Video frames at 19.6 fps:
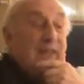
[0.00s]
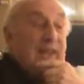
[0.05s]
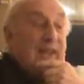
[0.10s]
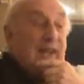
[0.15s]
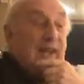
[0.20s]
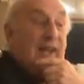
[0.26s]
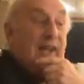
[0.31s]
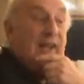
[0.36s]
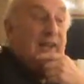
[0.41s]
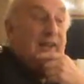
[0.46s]

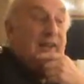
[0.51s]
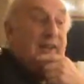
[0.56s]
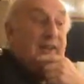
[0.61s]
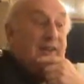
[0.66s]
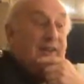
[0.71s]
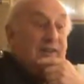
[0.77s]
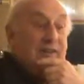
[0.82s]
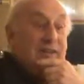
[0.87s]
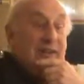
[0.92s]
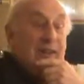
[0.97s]
And
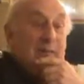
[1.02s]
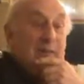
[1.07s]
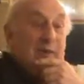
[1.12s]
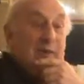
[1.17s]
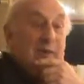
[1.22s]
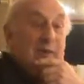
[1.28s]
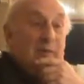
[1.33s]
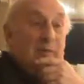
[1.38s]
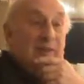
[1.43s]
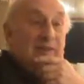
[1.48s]
I came
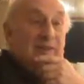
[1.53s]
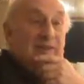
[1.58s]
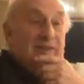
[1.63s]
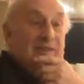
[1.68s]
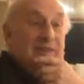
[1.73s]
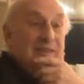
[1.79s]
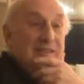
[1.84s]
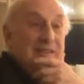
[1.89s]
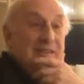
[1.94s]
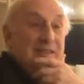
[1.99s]
along with her.
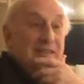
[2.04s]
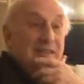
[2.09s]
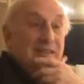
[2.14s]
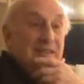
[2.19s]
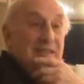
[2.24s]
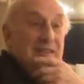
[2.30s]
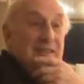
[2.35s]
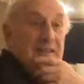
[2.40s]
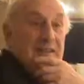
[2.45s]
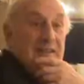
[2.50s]

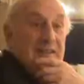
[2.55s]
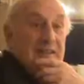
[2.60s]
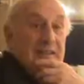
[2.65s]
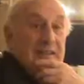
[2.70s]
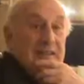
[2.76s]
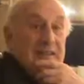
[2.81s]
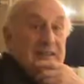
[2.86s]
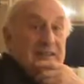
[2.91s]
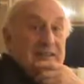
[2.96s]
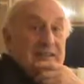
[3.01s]

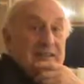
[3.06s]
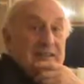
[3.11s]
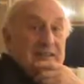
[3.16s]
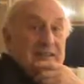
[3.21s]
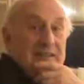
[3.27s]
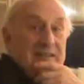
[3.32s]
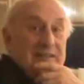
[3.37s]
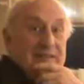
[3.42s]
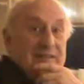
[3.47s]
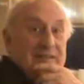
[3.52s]
And
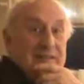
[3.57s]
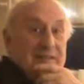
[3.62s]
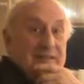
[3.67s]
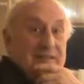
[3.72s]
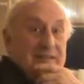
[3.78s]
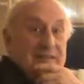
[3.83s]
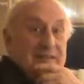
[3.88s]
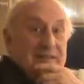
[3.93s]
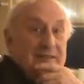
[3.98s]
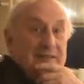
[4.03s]

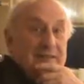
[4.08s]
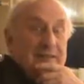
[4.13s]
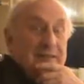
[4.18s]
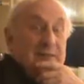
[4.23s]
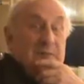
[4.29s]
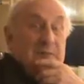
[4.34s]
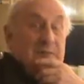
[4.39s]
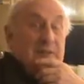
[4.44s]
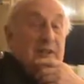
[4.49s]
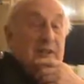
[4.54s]

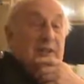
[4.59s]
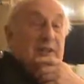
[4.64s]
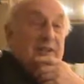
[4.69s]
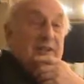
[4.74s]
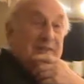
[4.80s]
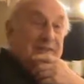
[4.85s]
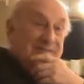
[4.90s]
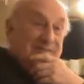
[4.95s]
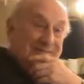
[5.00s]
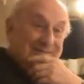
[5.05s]
I'm still here.
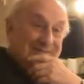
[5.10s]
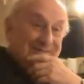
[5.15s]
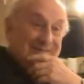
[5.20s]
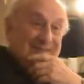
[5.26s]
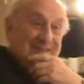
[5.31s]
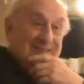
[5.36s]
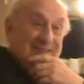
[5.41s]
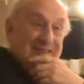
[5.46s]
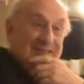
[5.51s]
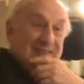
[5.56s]

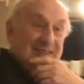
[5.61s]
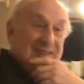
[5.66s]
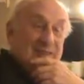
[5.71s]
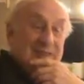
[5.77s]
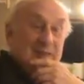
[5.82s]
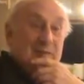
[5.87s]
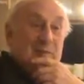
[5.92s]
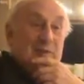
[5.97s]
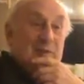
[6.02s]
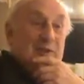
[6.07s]
I
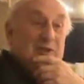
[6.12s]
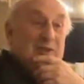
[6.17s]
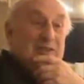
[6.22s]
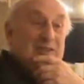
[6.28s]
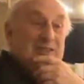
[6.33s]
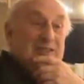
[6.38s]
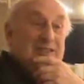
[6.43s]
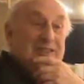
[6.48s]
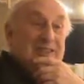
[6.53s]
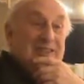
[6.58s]
don't know where she
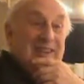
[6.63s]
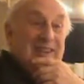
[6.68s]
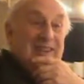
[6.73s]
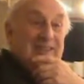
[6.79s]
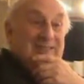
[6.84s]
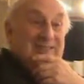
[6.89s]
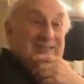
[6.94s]
is now.